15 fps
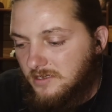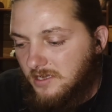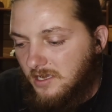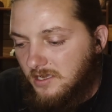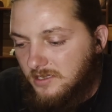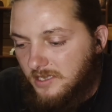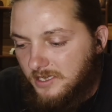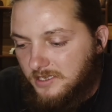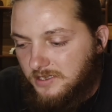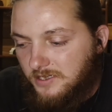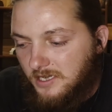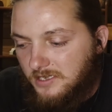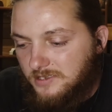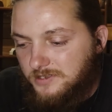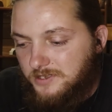like
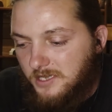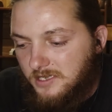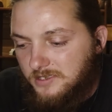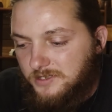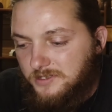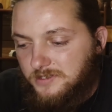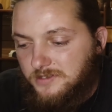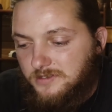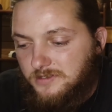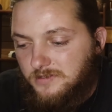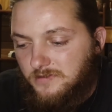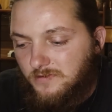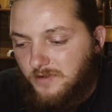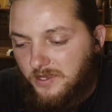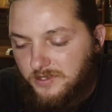United States,
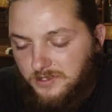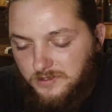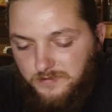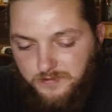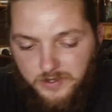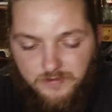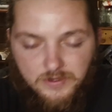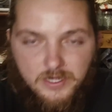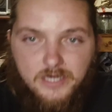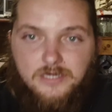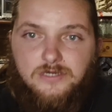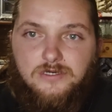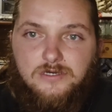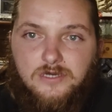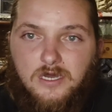whether people
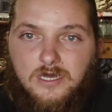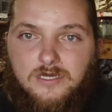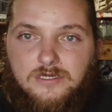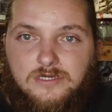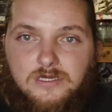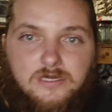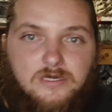like it or not.